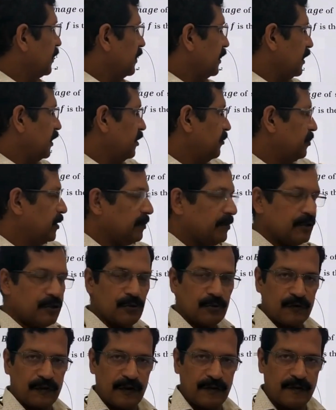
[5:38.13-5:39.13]
A and B be
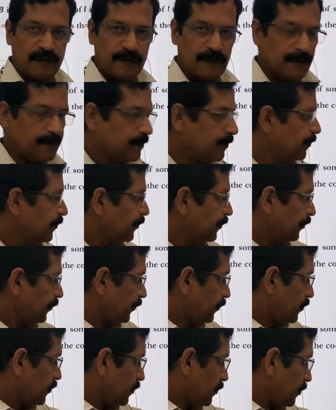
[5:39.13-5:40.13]
two sets.
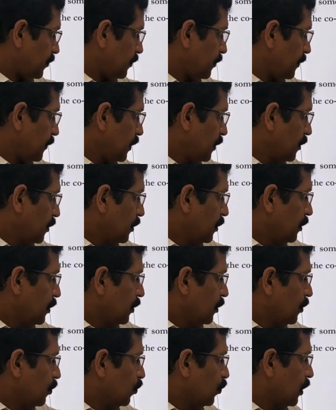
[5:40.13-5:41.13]

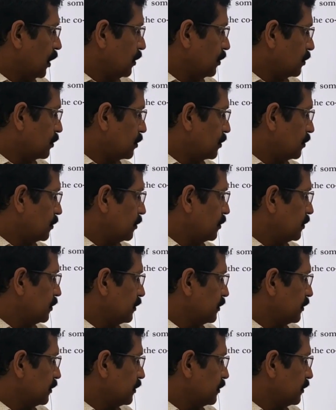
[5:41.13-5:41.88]
One,